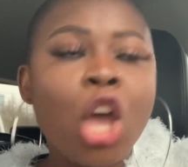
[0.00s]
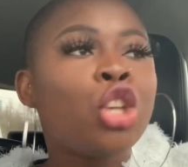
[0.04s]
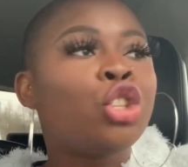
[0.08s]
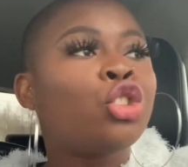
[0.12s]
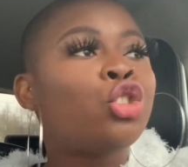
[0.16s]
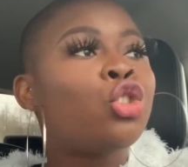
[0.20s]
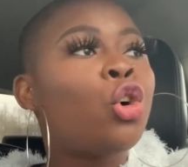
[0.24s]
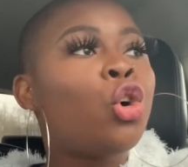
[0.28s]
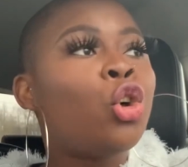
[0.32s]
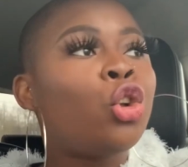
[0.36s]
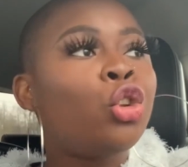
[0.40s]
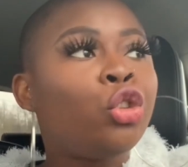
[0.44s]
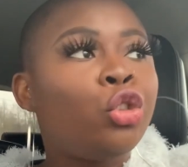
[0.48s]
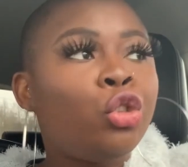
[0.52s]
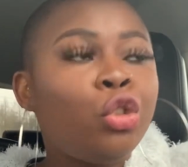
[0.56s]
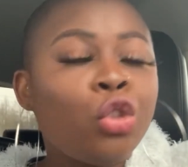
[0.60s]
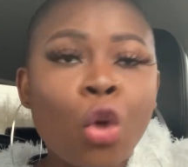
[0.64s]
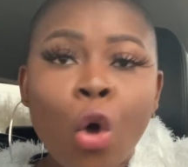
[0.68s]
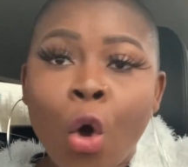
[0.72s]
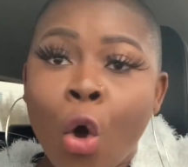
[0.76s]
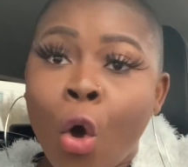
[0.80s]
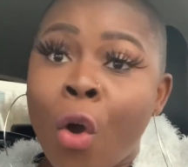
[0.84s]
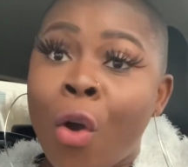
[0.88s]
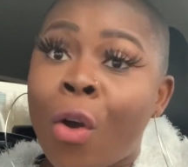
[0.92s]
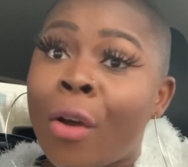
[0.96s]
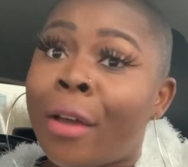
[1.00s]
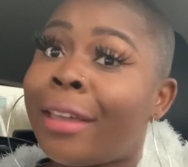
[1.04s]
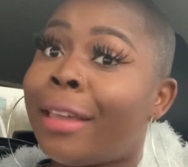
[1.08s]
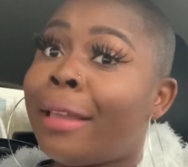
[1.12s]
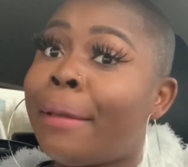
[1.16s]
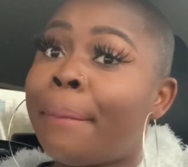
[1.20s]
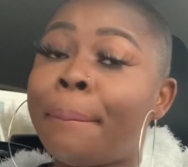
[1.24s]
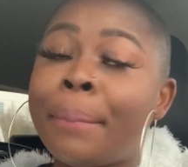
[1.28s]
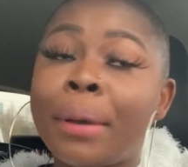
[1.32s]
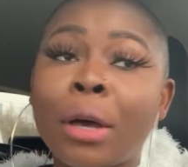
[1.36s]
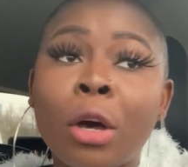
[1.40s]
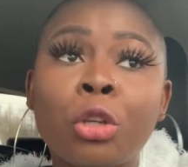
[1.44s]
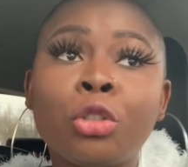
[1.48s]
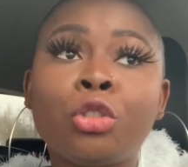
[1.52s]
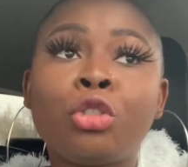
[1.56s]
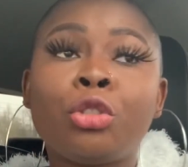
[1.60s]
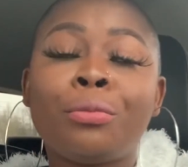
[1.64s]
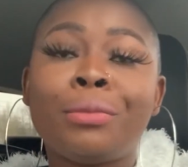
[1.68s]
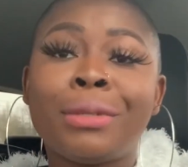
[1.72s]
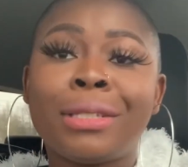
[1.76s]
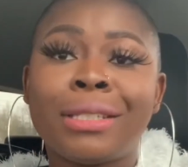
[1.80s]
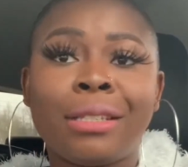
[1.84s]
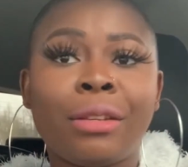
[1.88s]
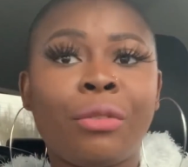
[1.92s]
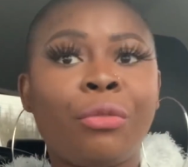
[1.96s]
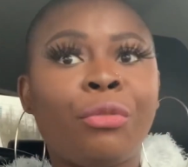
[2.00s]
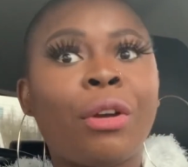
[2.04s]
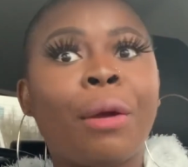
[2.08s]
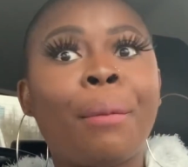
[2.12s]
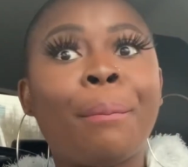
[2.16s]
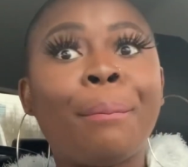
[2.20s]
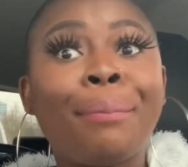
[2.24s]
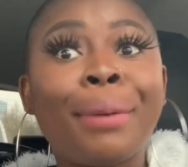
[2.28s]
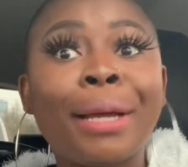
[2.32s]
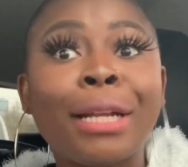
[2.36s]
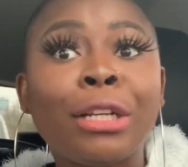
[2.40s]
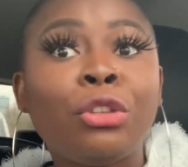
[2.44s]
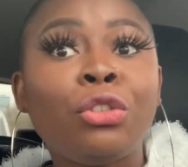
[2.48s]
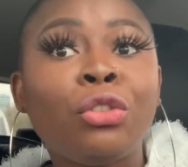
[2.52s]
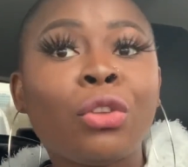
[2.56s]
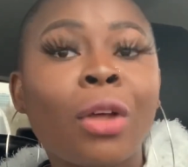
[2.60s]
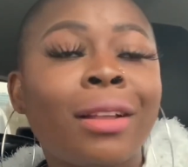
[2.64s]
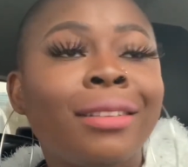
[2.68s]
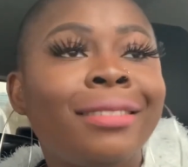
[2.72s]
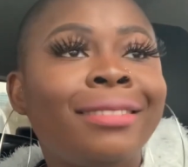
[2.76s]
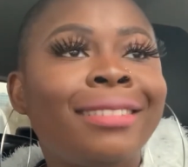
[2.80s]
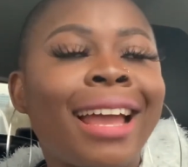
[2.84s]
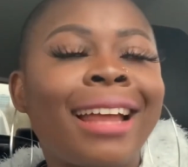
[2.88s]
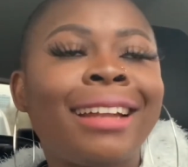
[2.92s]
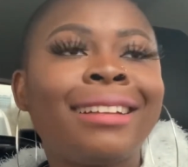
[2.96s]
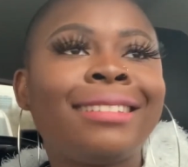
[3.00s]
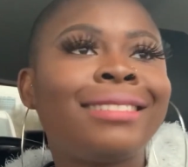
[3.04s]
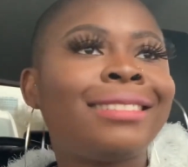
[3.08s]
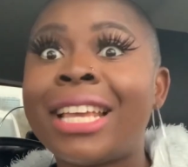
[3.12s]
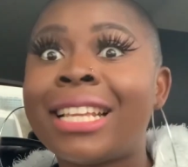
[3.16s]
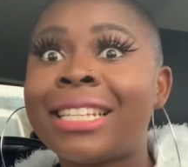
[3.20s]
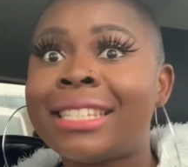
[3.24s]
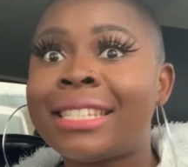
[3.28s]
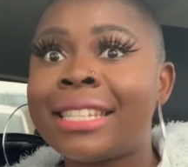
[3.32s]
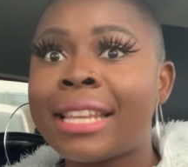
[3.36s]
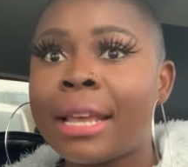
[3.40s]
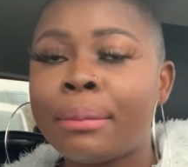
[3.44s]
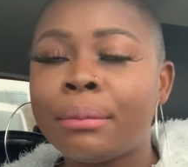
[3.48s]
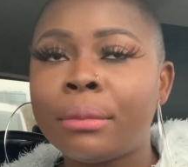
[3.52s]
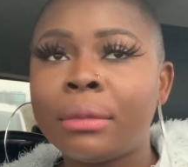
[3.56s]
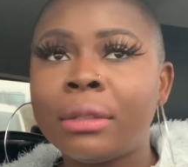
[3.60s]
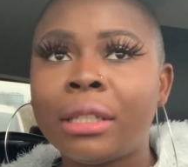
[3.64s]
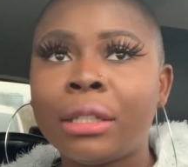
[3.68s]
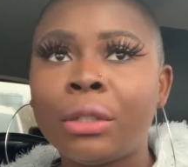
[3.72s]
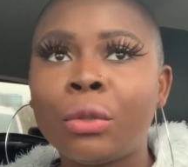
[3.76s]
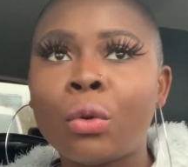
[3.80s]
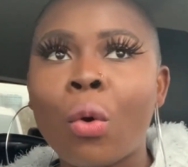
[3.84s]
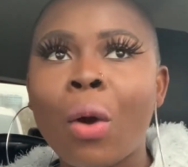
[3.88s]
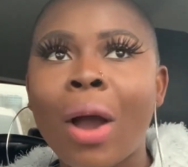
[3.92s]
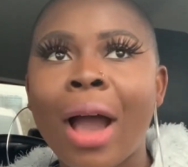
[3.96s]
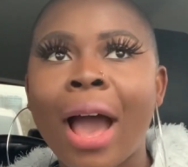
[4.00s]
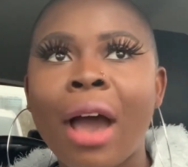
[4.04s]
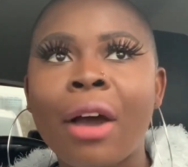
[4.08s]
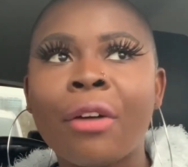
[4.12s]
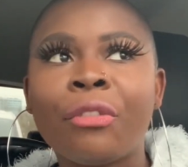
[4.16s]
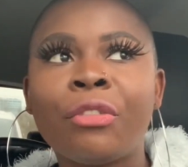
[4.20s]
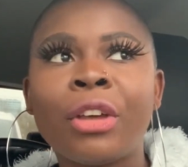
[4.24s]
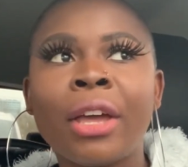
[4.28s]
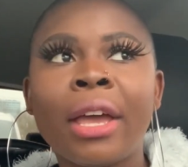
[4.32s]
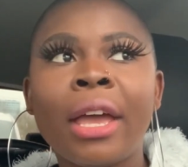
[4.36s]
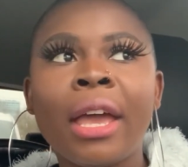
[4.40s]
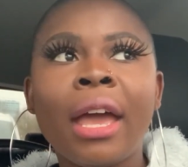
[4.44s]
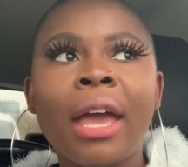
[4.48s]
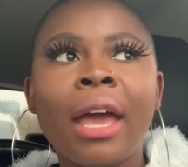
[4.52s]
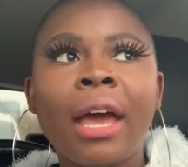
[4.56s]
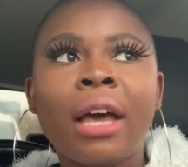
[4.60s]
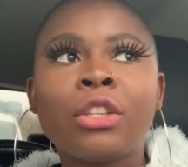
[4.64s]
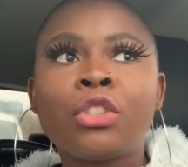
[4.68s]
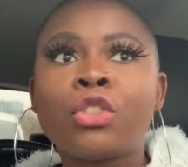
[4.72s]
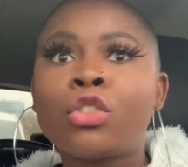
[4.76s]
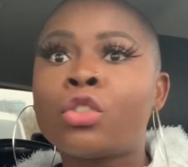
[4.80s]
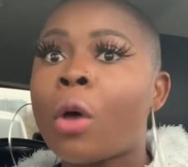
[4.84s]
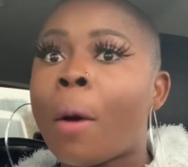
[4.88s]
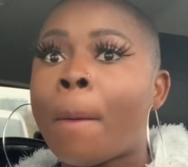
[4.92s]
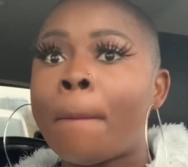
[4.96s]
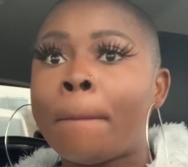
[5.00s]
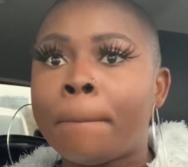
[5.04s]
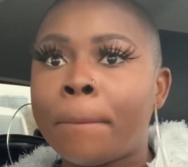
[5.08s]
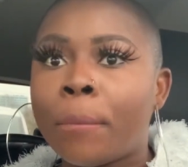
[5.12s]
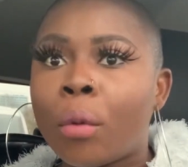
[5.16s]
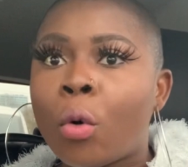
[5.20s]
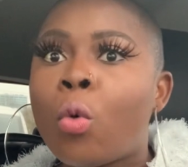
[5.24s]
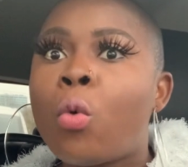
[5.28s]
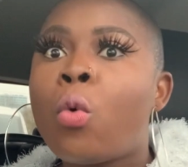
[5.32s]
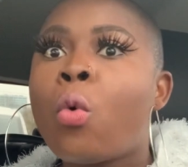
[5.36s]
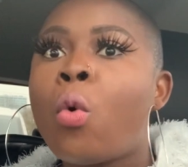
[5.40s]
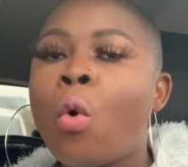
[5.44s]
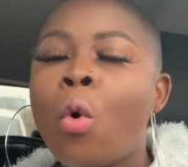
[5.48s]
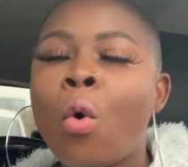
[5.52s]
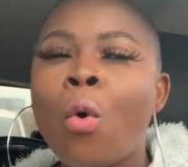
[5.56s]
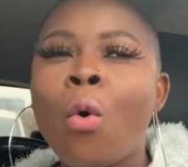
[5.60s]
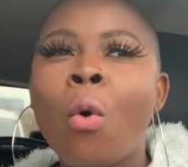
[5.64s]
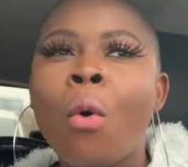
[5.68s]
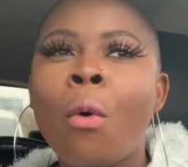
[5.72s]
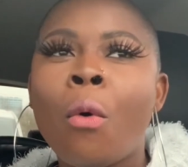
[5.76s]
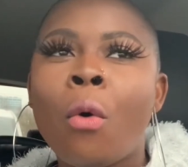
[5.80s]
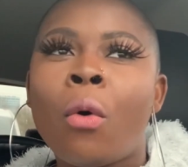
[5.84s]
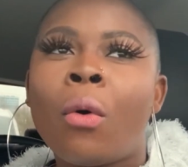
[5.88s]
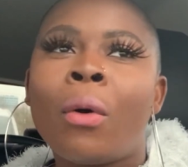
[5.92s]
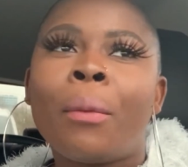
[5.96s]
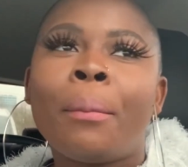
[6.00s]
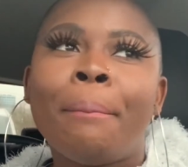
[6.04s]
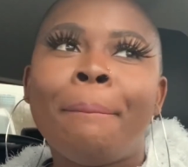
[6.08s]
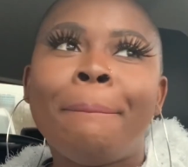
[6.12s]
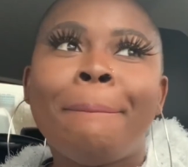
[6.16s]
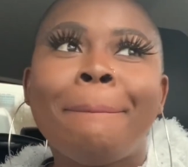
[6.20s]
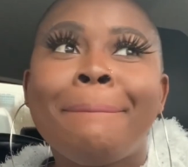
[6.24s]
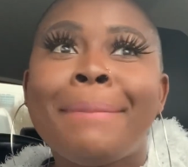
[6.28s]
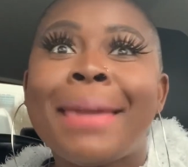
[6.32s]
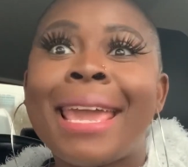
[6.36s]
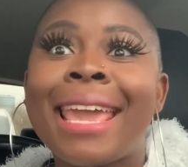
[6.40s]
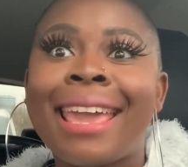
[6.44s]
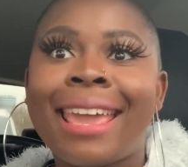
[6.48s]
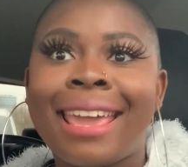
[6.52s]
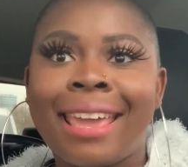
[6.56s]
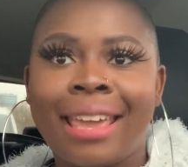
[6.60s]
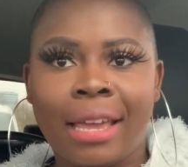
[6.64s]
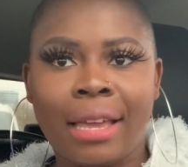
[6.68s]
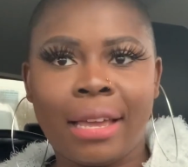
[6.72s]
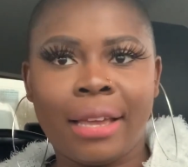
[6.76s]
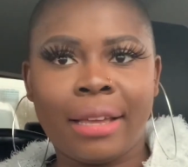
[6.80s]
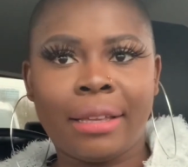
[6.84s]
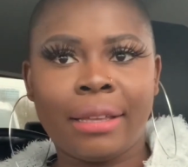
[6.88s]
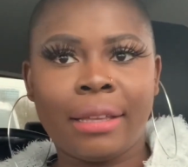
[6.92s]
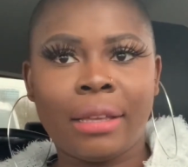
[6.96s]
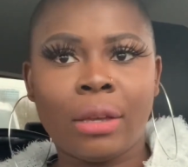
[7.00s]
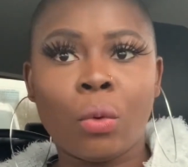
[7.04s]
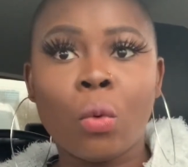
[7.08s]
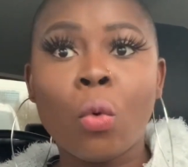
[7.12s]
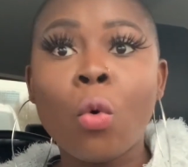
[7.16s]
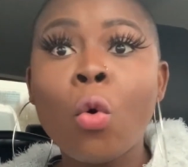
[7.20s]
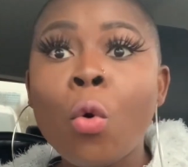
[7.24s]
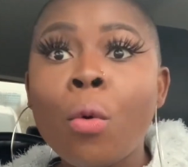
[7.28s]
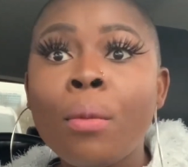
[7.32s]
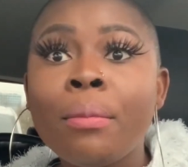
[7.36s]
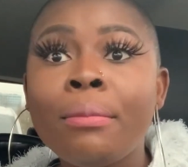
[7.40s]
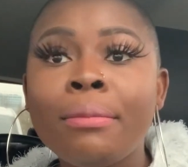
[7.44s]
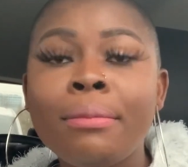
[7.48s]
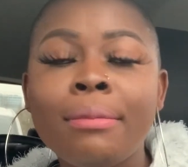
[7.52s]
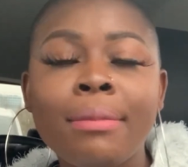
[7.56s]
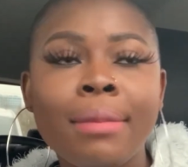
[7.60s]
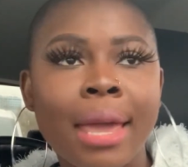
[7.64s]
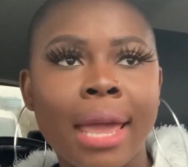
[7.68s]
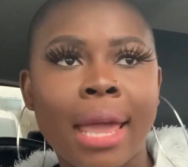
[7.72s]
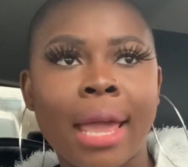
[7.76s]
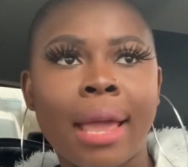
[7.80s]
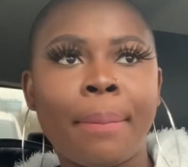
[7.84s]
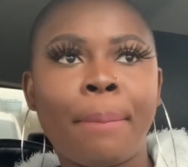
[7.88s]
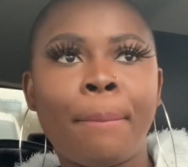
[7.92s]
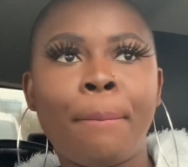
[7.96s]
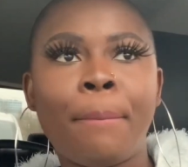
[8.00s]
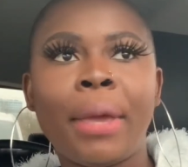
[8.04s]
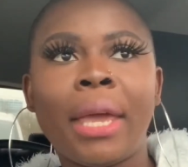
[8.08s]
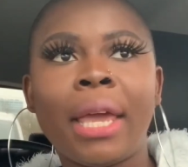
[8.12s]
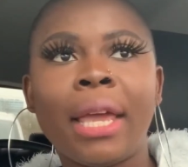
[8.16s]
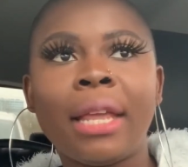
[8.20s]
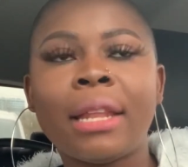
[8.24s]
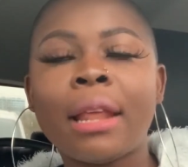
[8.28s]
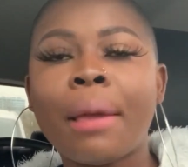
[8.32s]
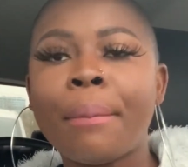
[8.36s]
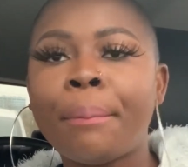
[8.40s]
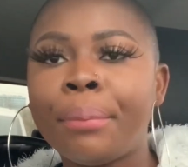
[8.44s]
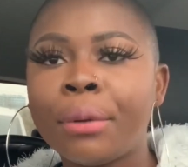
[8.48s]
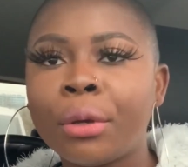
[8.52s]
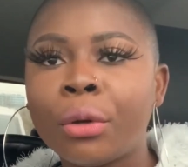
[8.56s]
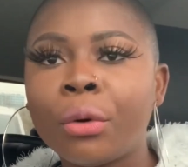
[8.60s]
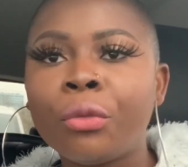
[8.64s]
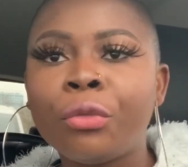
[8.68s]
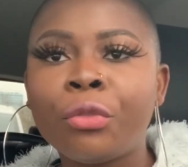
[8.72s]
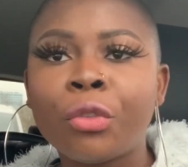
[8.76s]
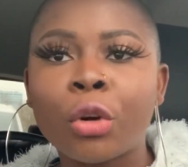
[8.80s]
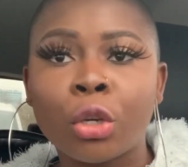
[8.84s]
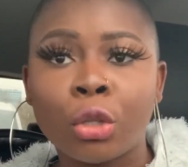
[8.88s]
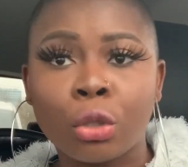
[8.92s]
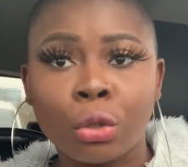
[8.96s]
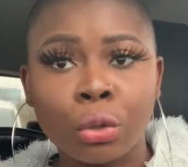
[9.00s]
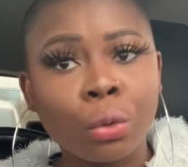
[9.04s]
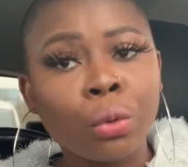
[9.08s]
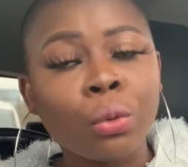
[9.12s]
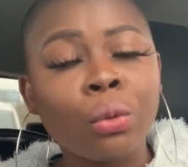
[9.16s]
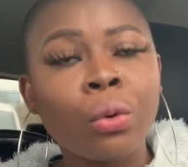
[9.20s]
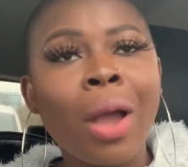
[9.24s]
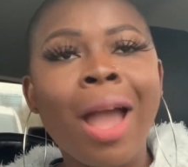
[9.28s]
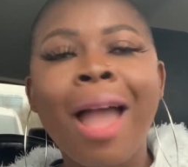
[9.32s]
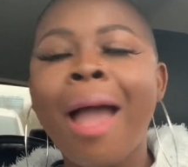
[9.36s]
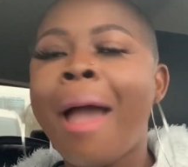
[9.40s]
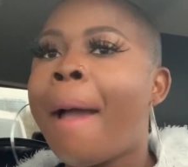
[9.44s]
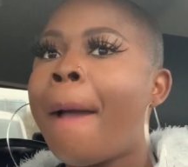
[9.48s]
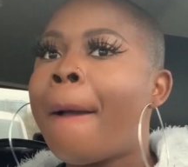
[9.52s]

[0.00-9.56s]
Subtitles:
So no, in Belgium is different, but not that they don't have some who may pay the bill for you.